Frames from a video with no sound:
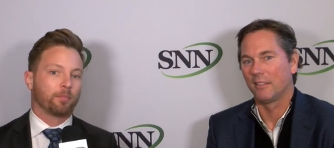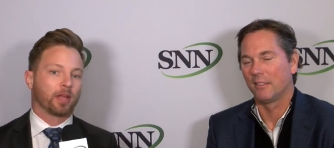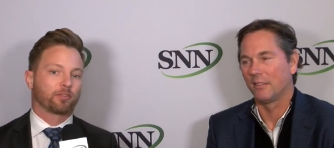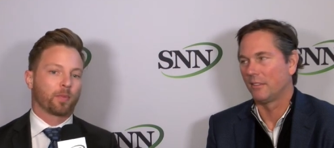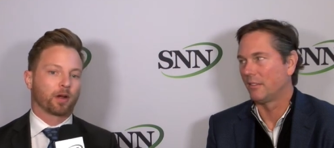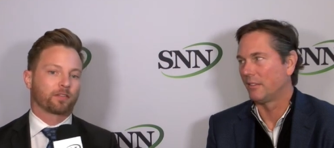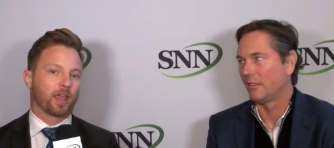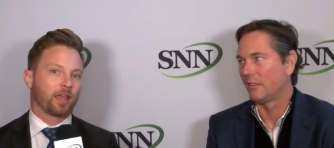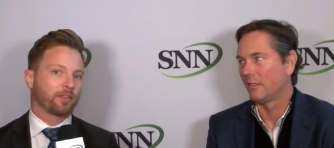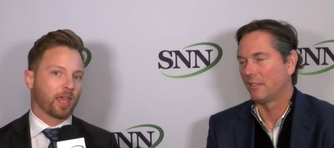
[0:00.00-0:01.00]
Speaker 1: Benchmark's
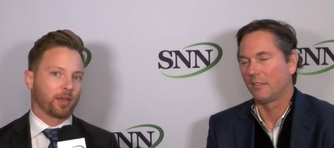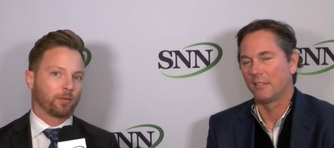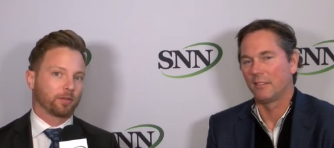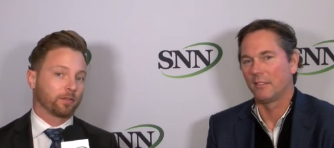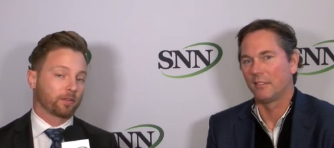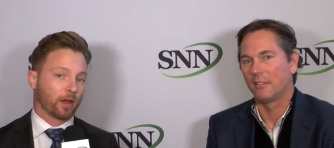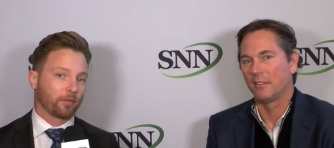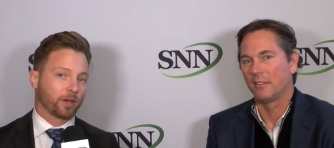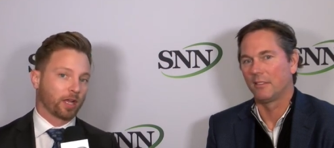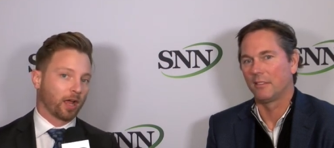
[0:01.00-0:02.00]
8th Annual
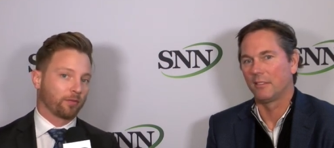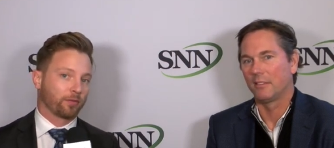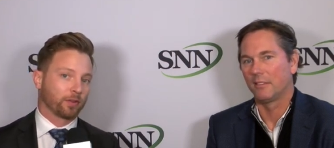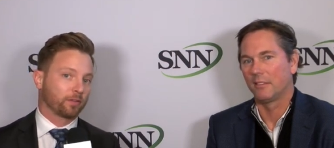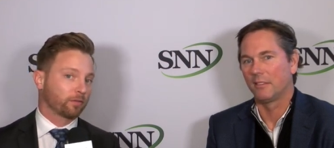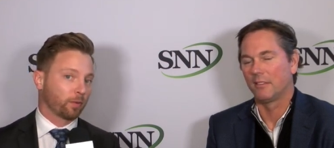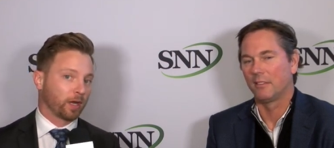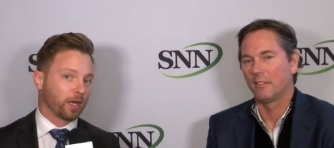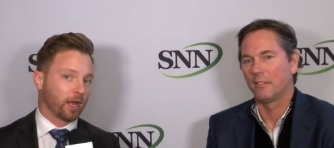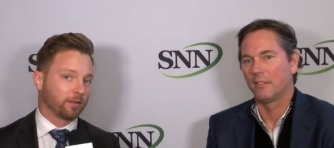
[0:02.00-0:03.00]
Discovery Conference
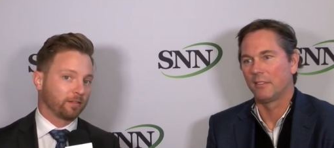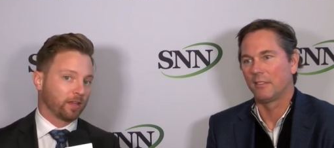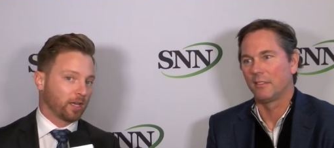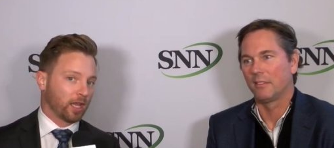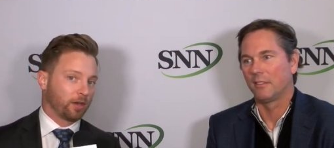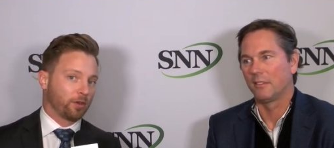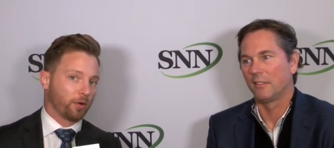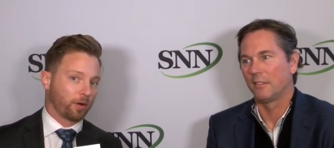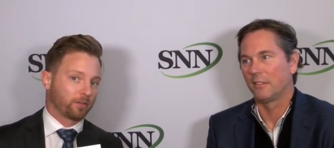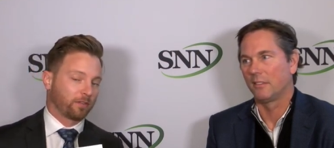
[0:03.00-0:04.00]
2019 in New
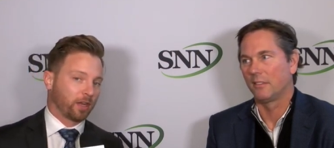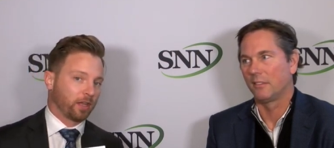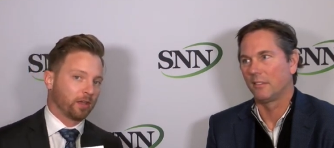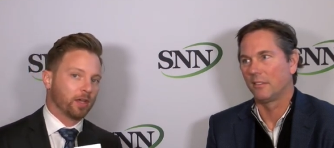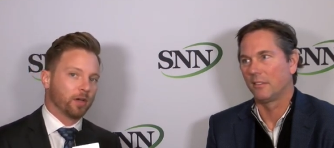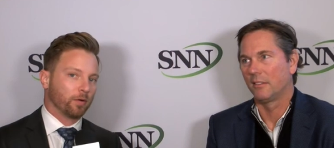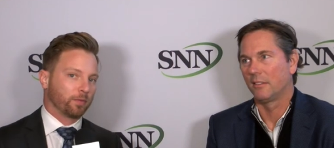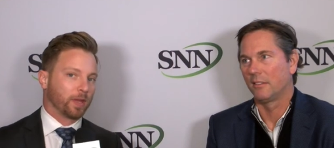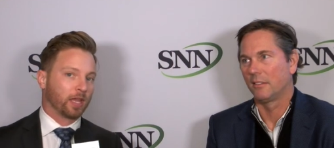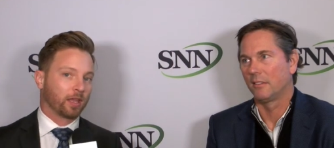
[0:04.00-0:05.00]
York City.
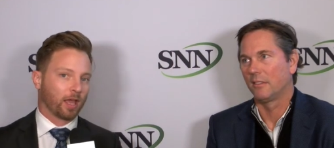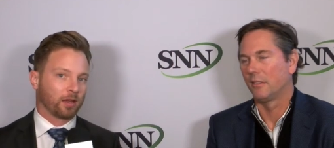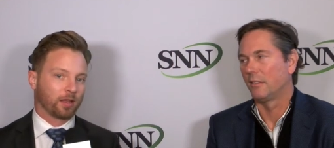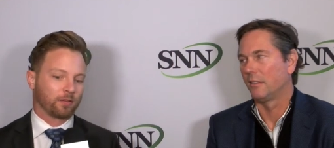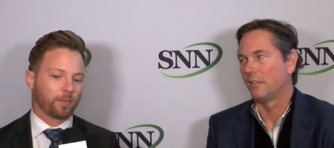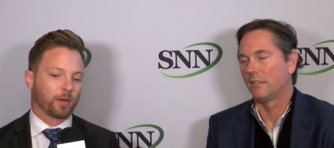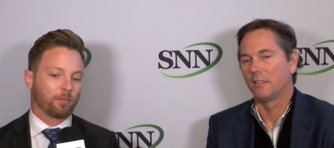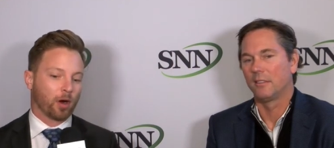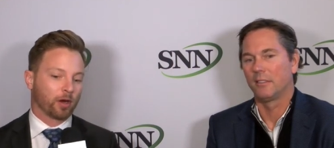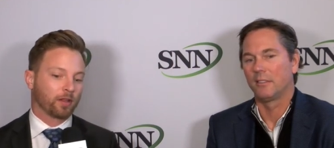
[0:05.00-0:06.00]
With me again has been
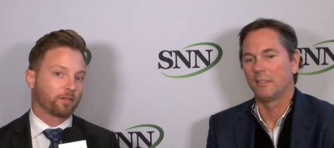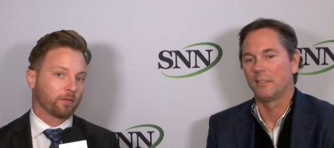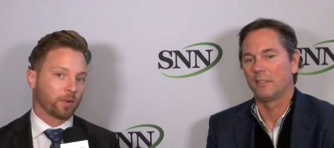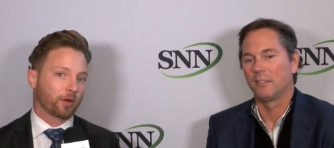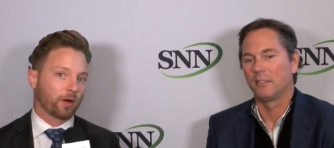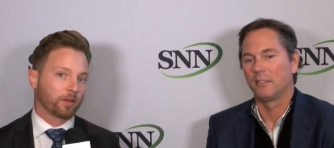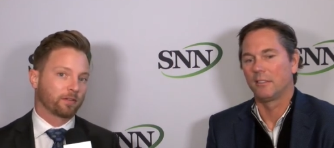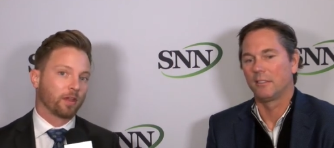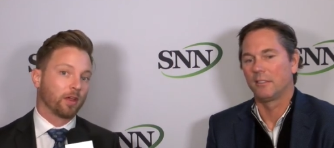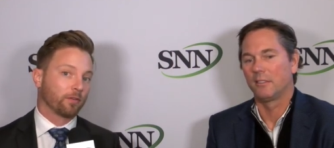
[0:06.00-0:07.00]
Marty
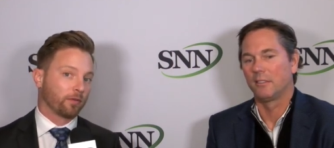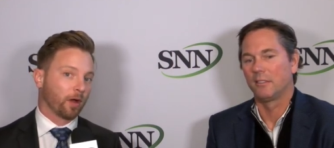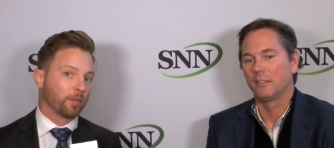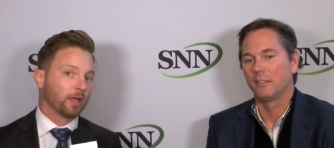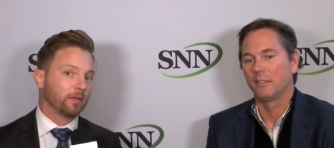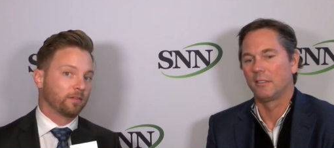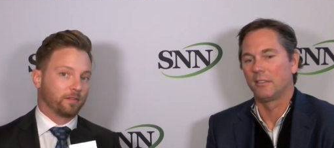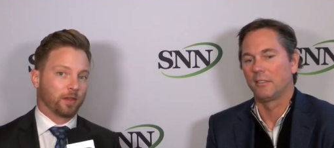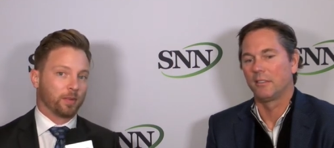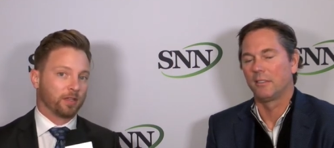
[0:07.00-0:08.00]
Sumichrast from
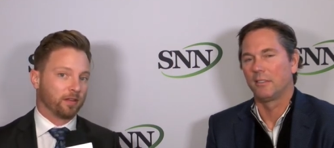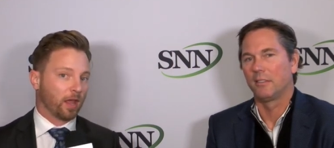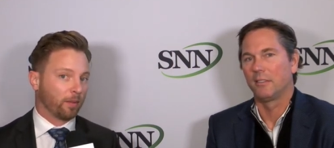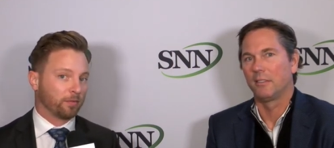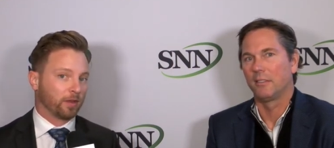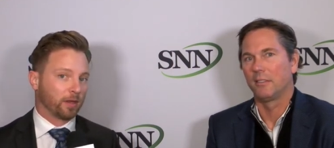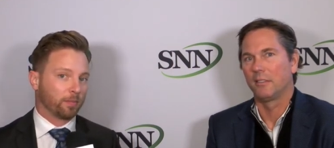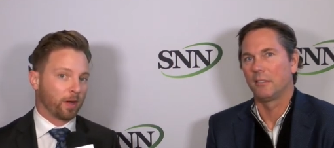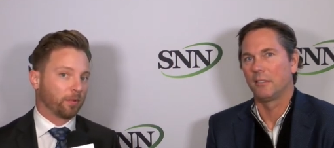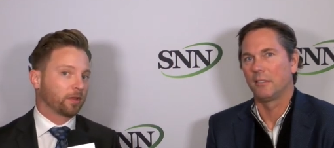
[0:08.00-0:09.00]

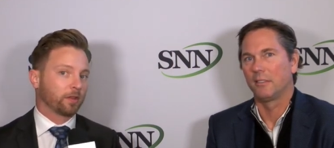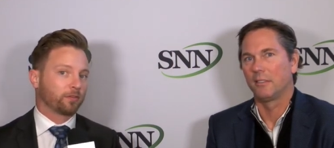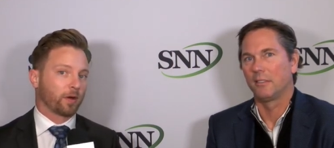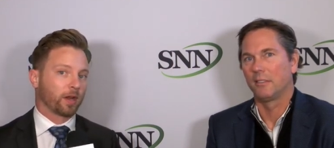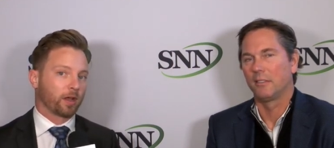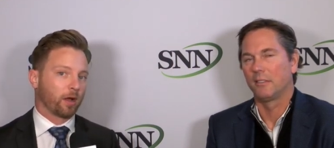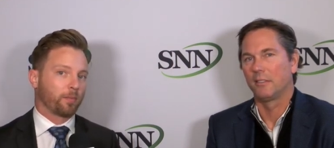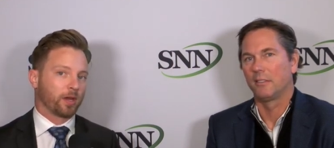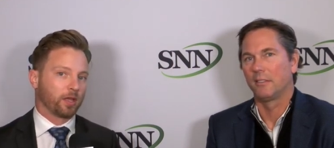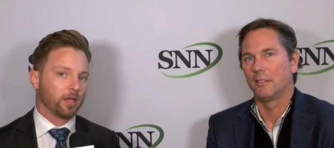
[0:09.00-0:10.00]
CBDMD, publicly traded
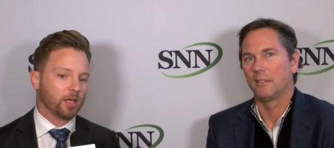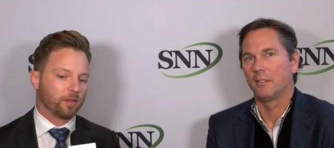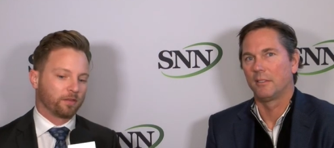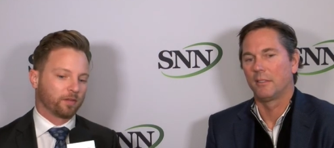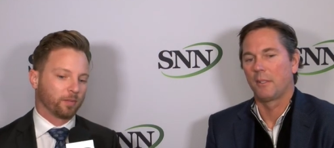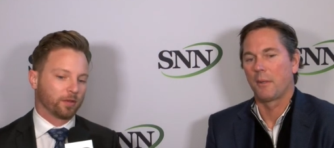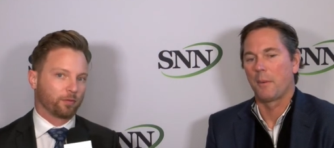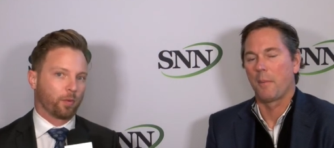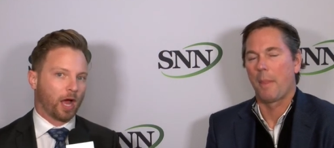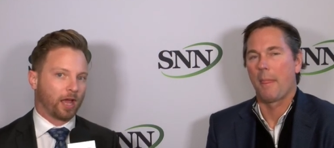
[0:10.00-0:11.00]
company. The symbol
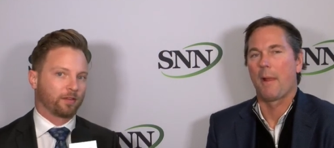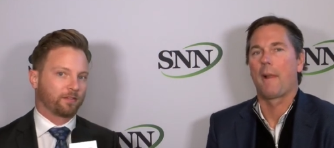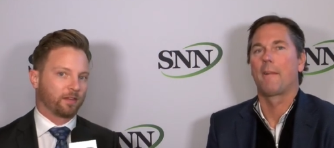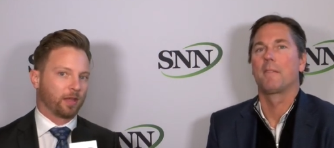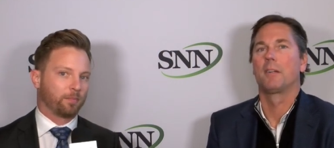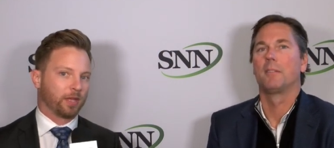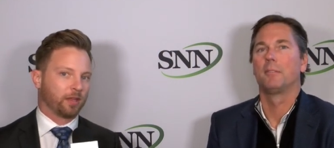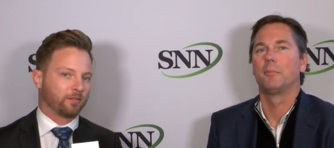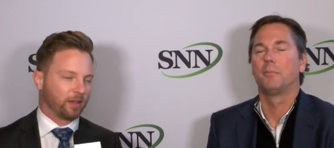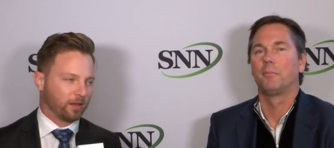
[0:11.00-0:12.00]
is
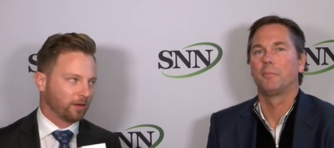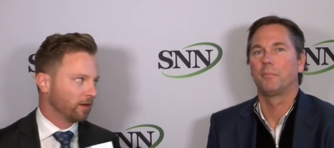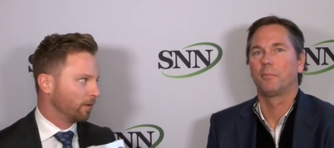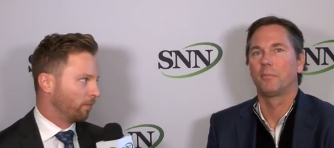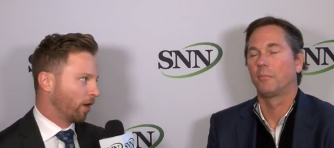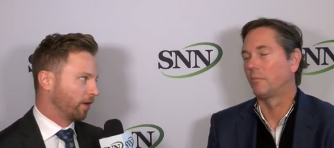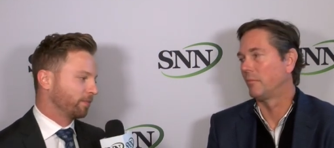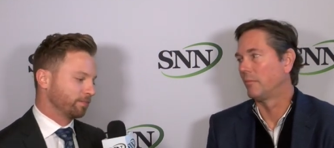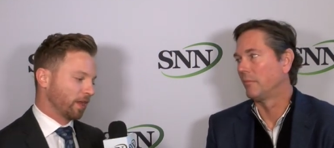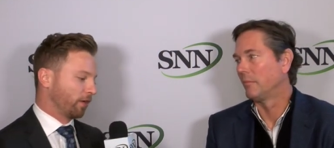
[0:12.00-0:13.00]
YCBD.
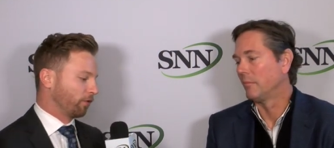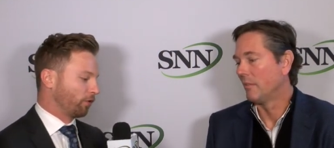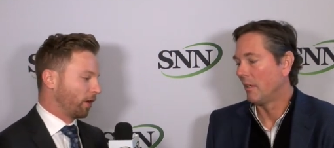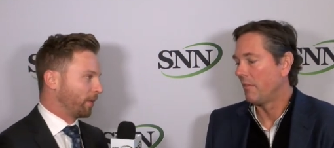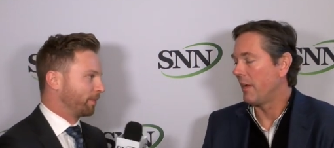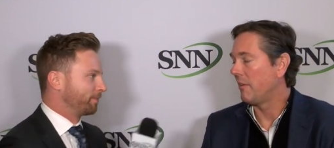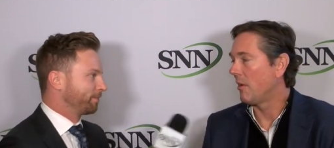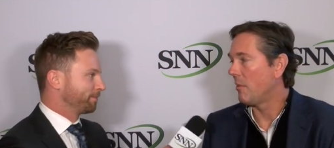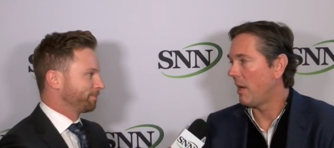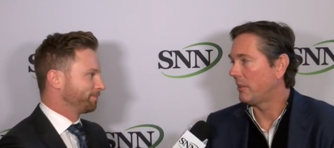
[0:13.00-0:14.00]
Marty, thank you for joining me. Thank you
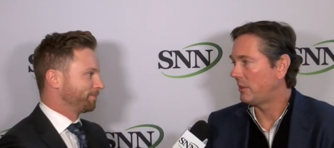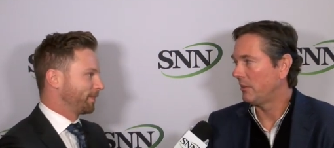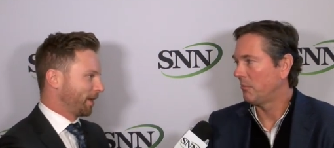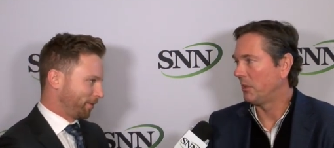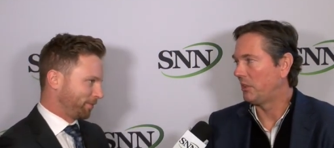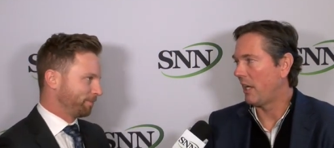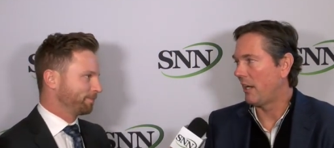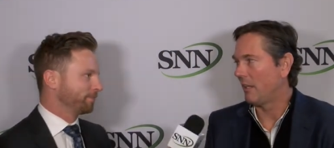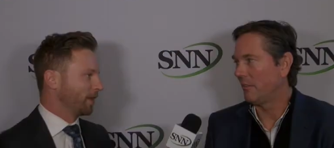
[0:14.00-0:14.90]
very much. Appreciate it.